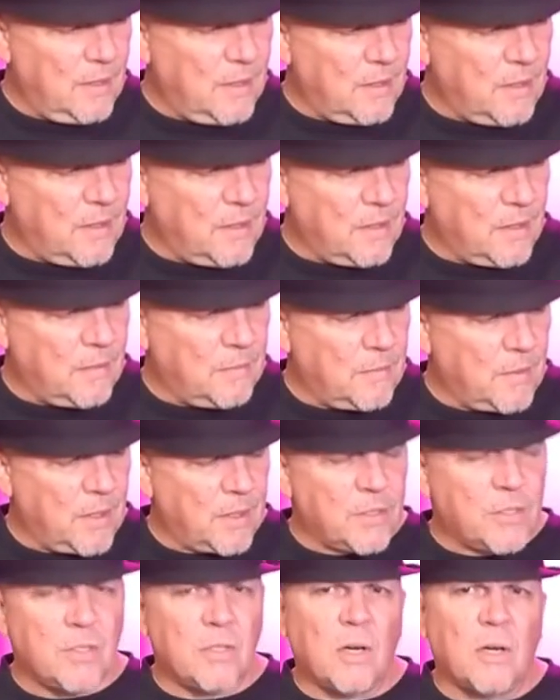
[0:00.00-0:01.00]
um, a
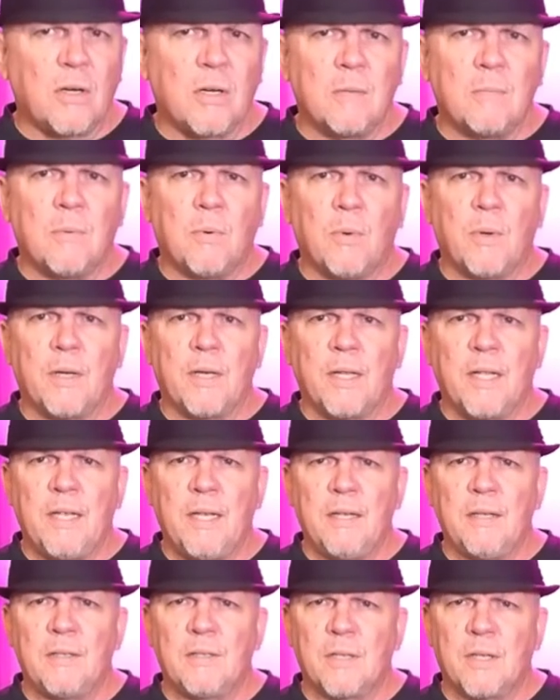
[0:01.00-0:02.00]
starting point.
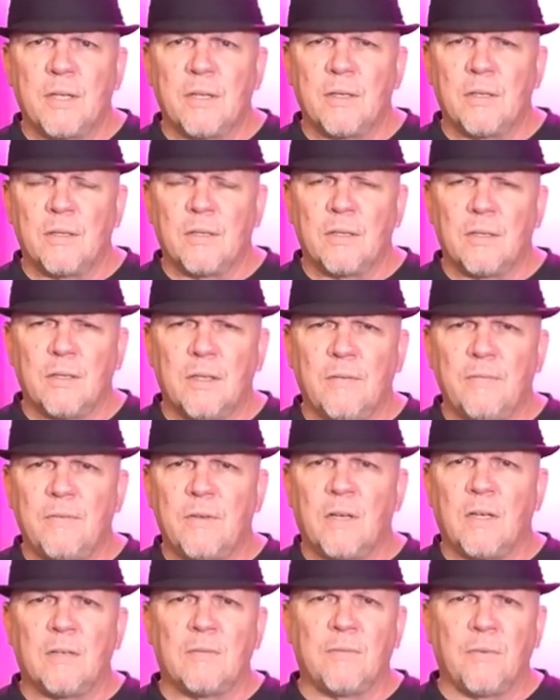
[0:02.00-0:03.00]
He is a
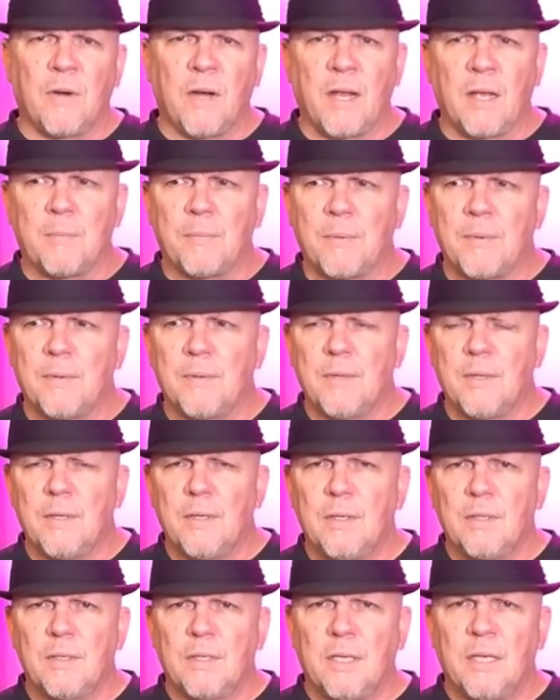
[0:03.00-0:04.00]
liftoff ramp
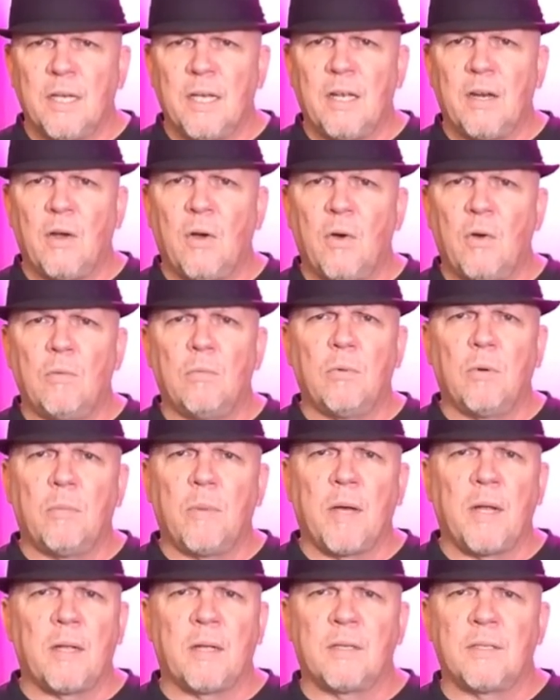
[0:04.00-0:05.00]
to get home
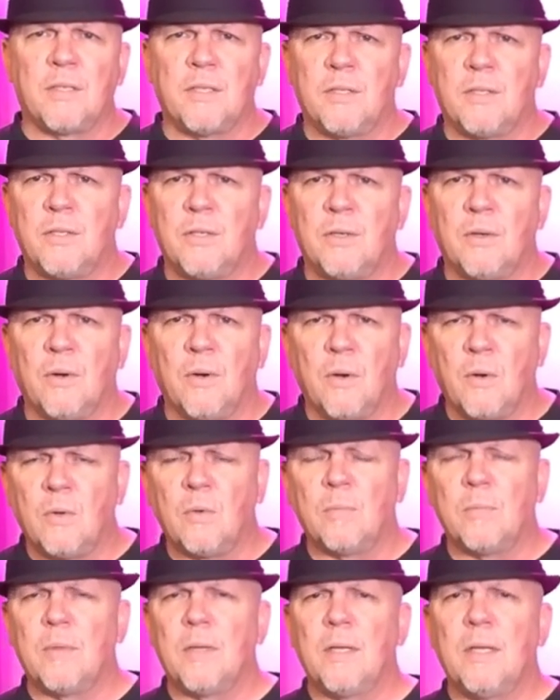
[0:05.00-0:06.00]
robotics into your
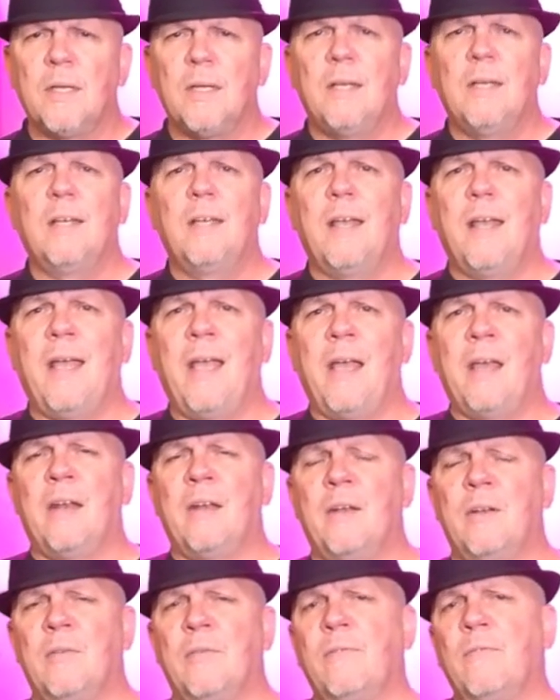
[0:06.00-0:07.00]
home at
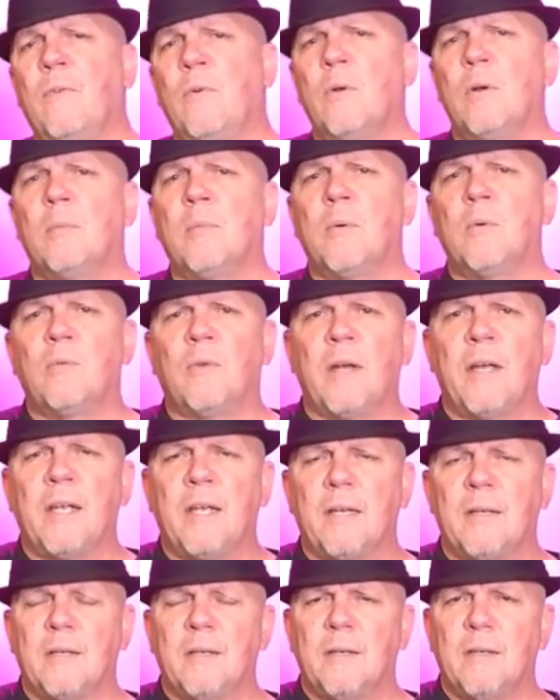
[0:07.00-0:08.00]
an affordable rate.
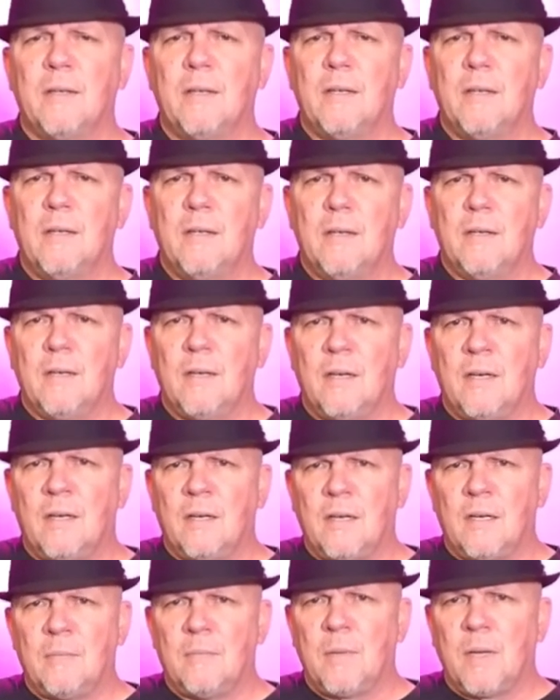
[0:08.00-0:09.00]

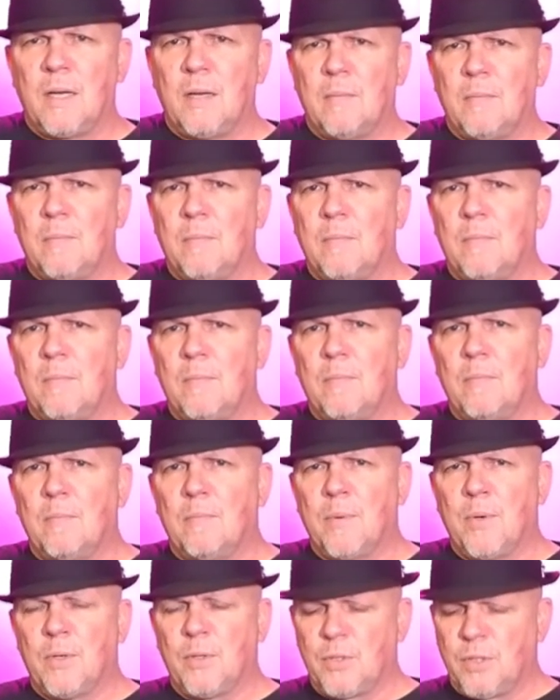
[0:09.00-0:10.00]
Um,
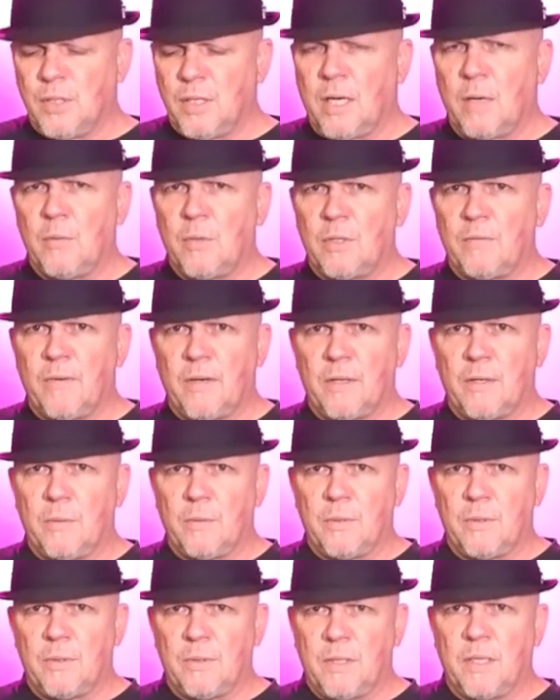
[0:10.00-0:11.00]
personally, I wish Vector
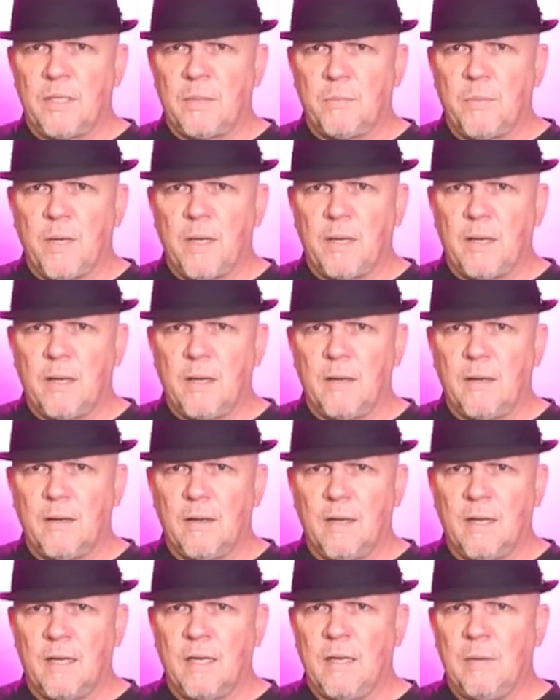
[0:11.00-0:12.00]
was this big.
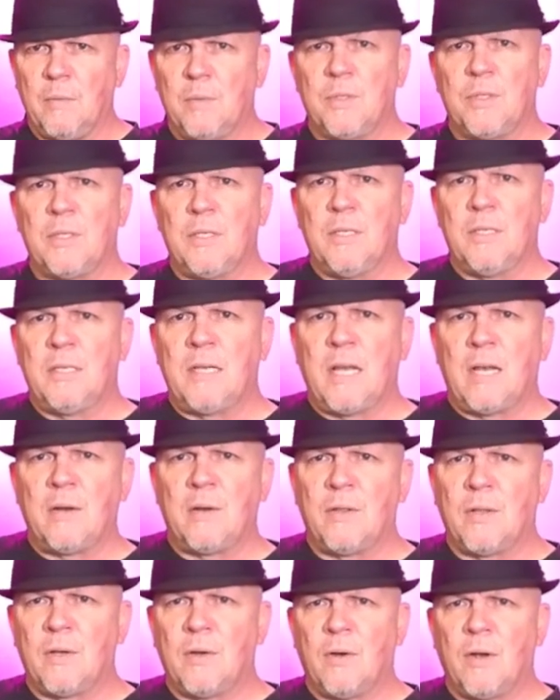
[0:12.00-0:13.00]
and He was
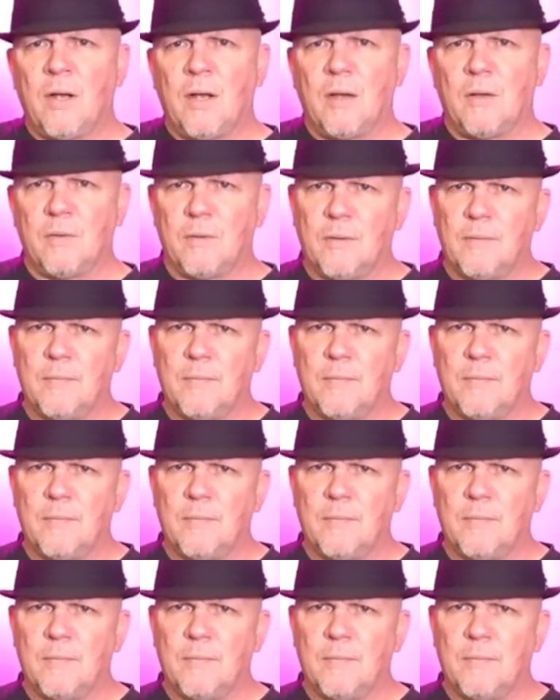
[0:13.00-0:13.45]
down on the ground